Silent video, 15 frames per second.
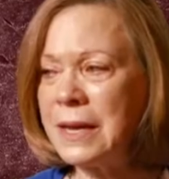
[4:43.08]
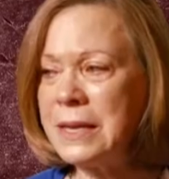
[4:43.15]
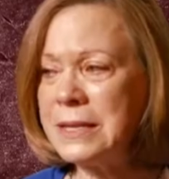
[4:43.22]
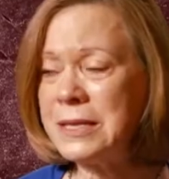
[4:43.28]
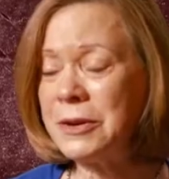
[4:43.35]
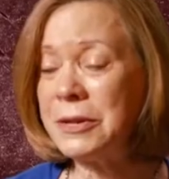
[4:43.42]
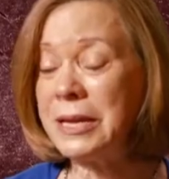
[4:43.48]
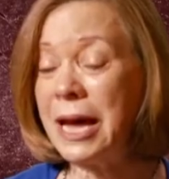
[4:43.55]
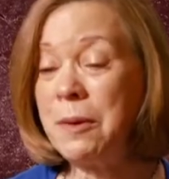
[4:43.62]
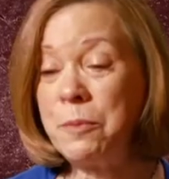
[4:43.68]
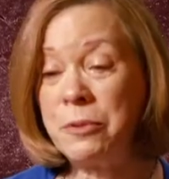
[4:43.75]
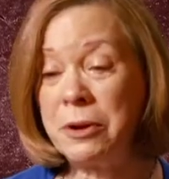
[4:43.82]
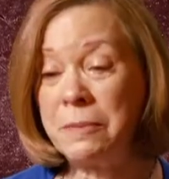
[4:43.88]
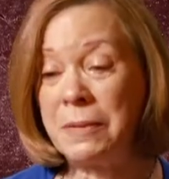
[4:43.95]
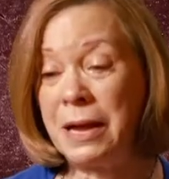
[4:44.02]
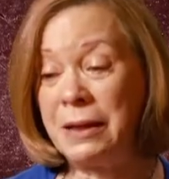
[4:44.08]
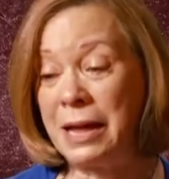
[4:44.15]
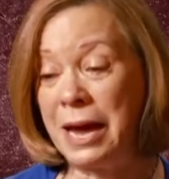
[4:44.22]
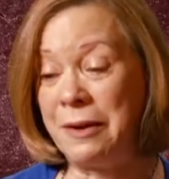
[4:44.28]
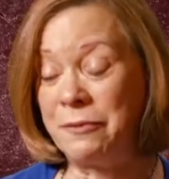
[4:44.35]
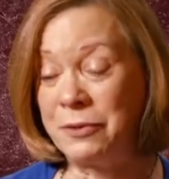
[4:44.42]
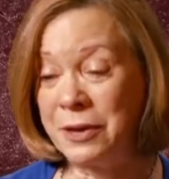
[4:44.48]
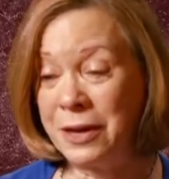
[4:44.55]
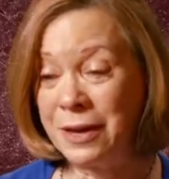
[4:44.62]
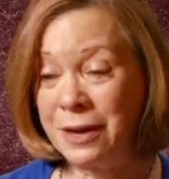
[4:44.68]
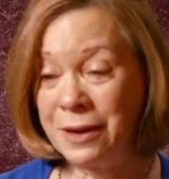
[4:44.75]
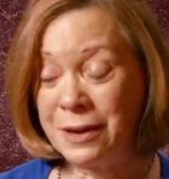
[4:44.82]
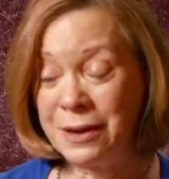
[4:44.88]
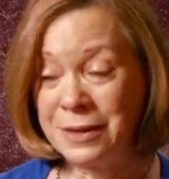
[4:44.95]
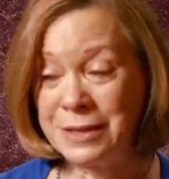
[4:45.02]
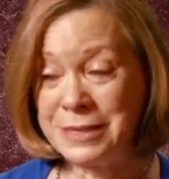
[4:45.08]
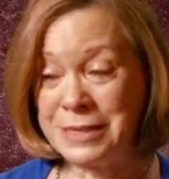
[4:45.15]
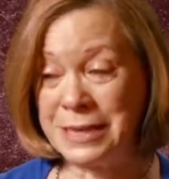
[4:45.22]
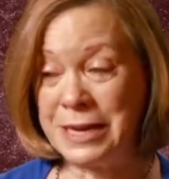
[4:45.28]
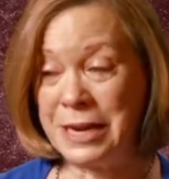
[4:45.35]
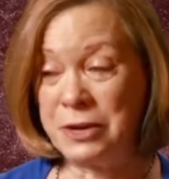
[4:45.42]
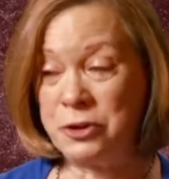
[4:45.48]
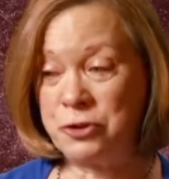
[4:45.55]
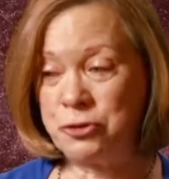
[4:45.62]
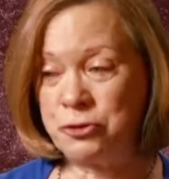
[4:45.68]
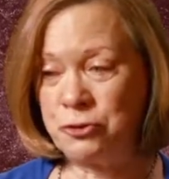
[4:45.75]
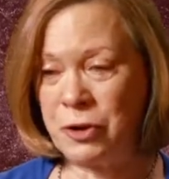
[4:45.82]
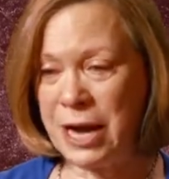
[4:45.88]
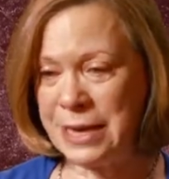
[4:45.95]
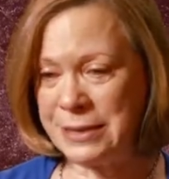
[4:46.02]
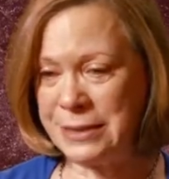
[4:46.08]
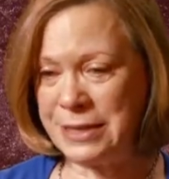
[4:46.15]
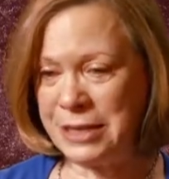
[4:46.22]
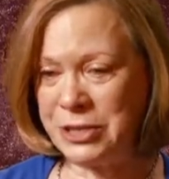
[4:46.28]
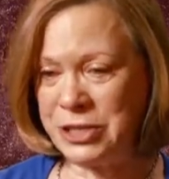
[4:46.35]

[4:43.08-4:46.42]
And so at that point in my life, did a drastic